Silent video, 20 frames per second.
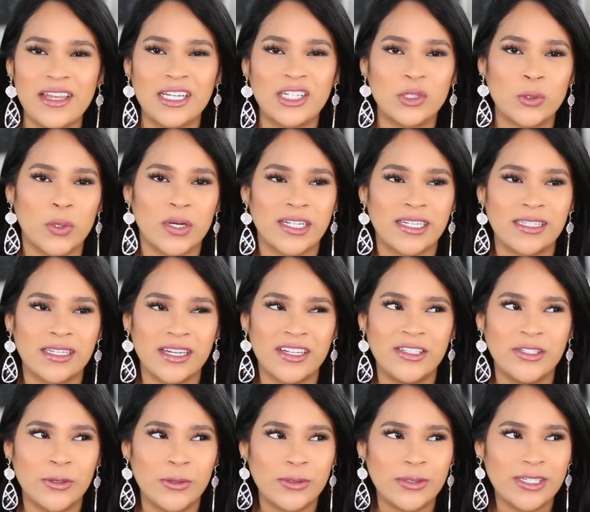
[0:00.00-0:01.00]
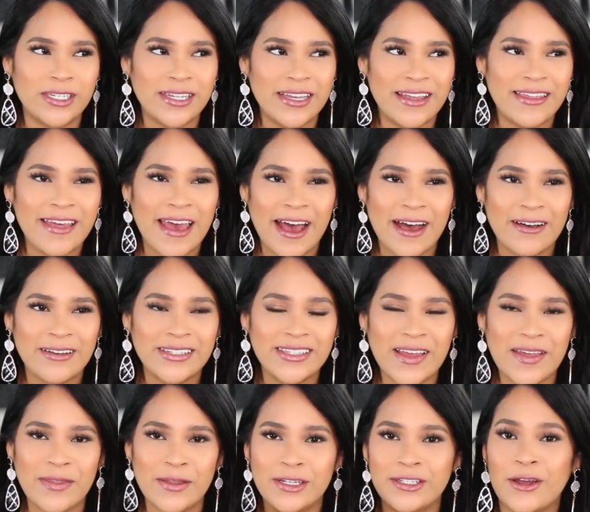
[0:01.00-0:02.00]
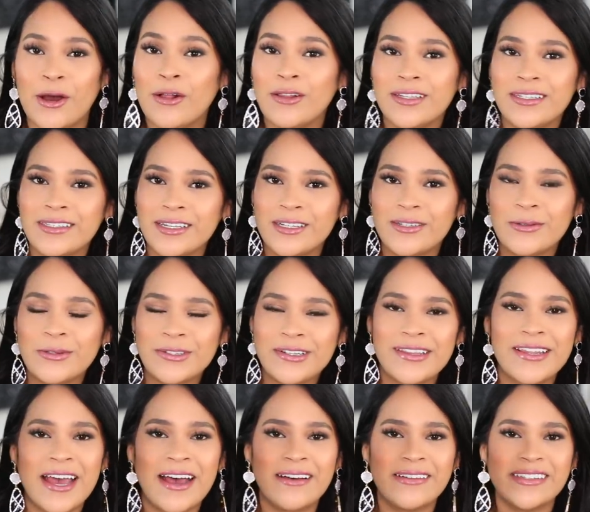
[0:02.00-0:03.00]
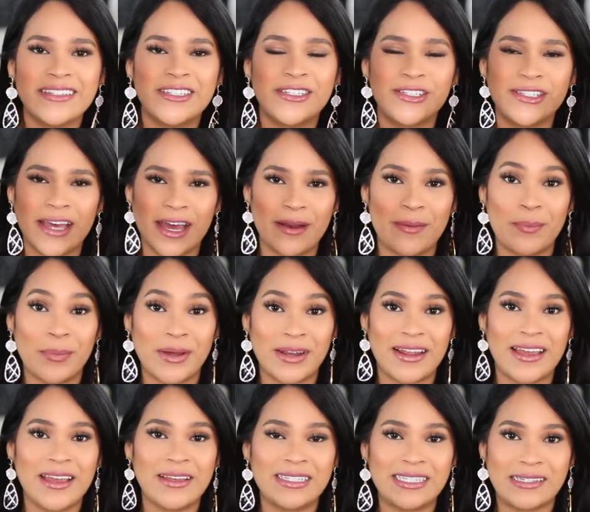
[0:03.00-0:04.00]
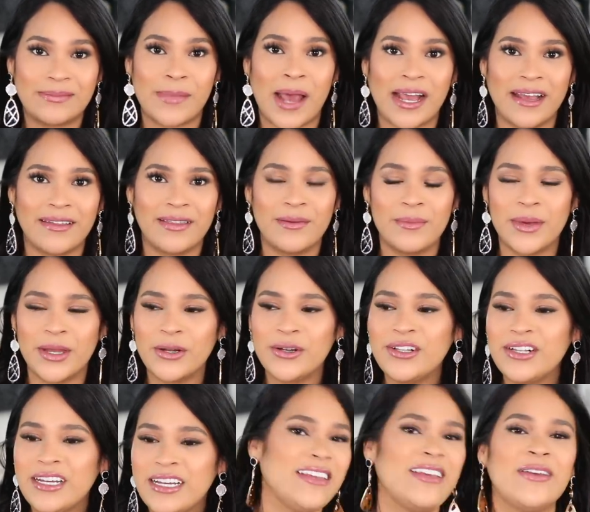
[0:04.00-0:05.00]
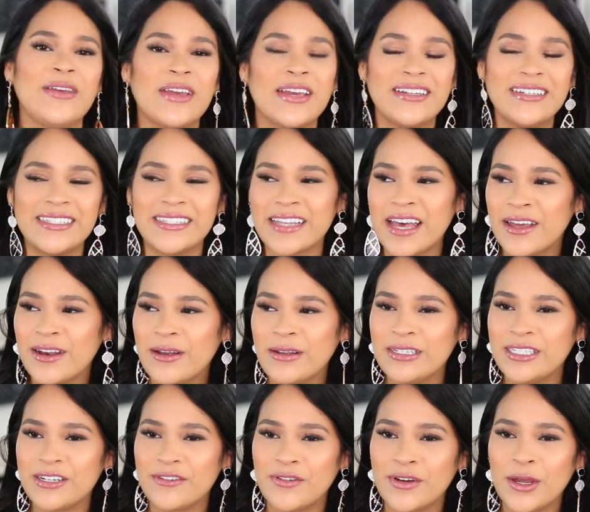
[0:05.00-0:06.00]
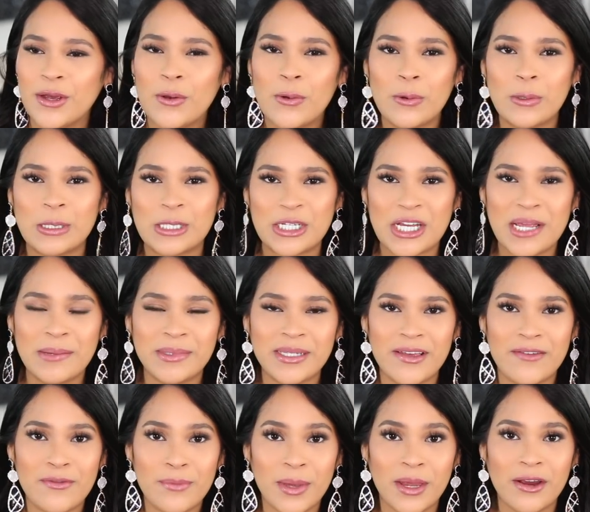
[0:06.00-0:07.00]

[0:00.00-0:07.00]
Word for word: the shortest adult in the house and the tallest adult in the house and just kind of put it smack in the middle. You can decide on different cool shapes of